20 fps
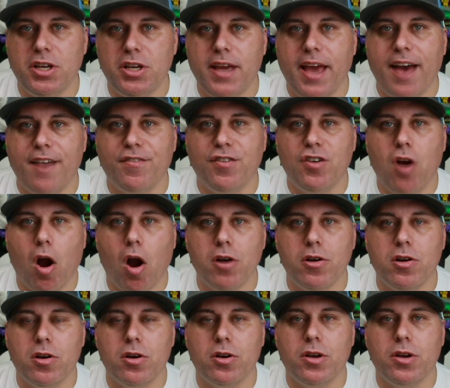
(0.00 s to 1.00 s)
have
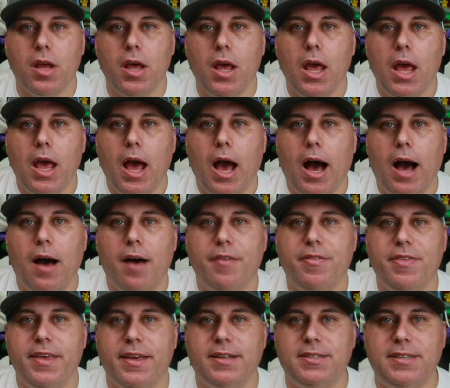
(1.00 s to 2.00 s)
garnered
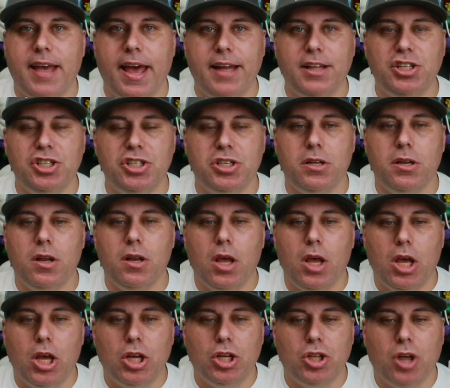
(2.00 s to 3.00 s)
the attention
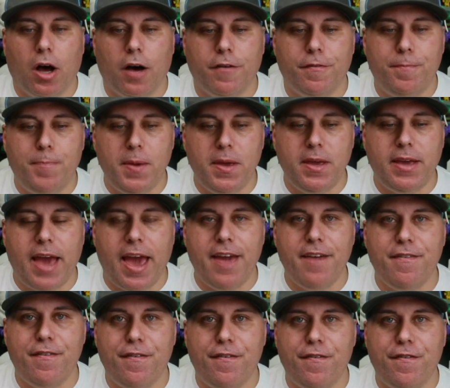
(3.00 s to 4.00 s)
of being a
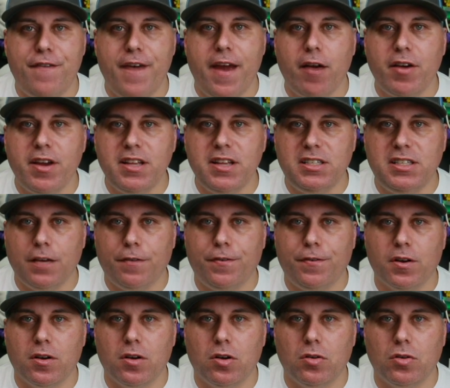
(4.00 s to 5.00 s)
very
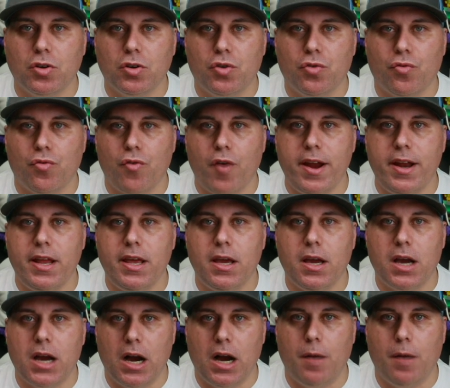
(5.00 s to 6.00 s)
difficult grading
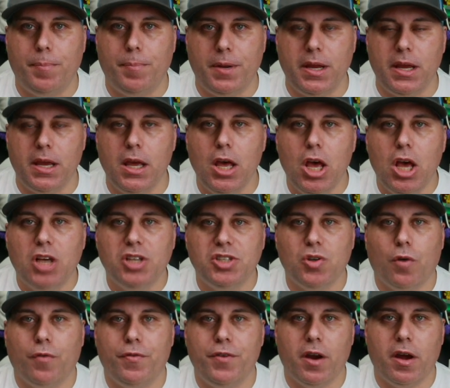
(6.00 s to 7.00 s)
company.
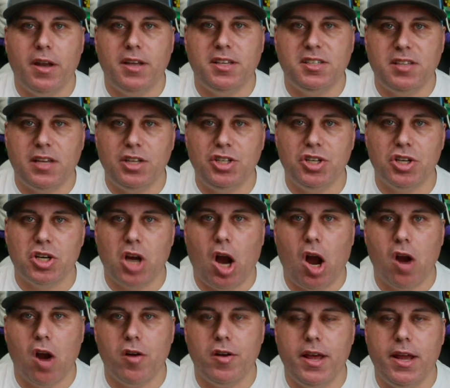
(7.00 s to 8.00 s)
So if you're going to send your
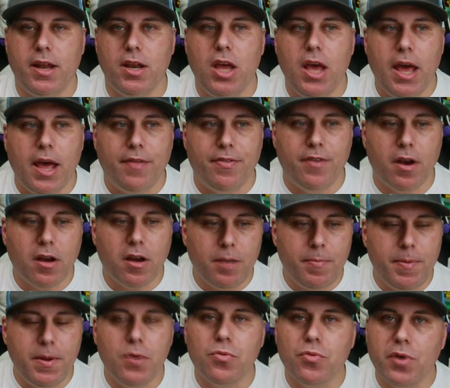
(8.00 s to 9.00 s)
card in, they're going to
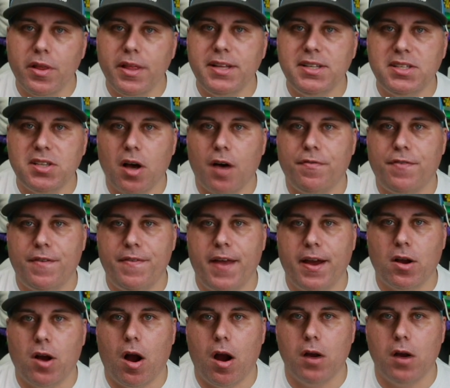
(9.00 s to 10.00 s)
be really tough on
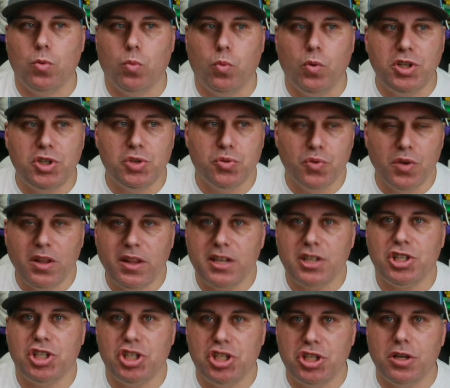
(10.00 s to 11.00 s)
that card, which really
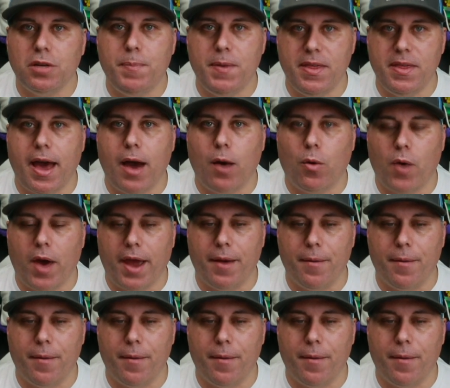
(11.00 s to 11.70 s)
it should be that way.